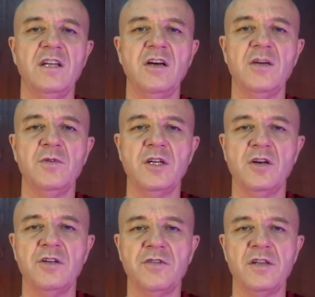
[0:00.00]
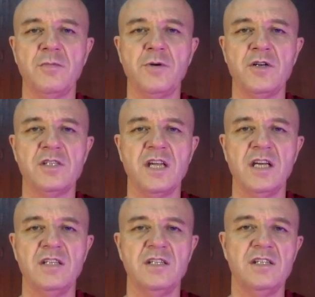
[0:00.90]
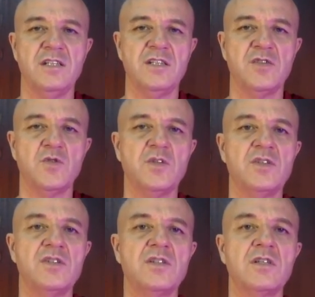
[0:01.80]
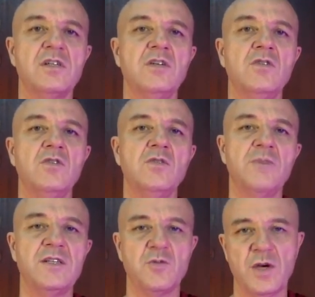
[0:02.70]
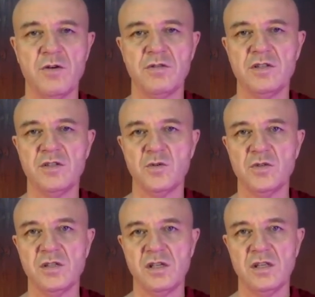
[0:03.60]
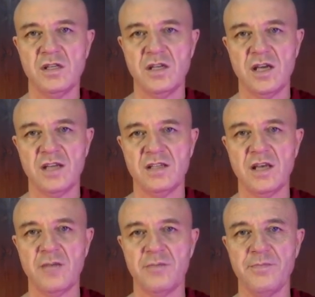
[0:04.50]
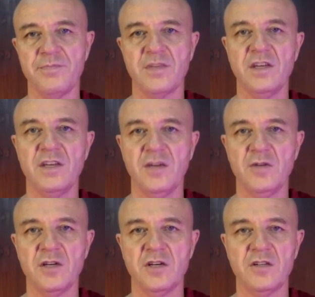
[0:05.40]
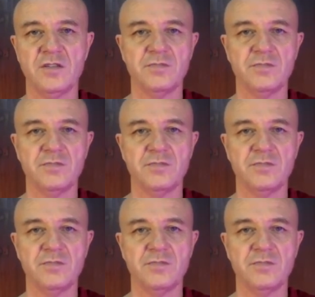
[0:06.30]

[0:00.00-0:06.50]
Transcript: line with a lot of other personality disorders or mental health disorders in the DSM in that regard.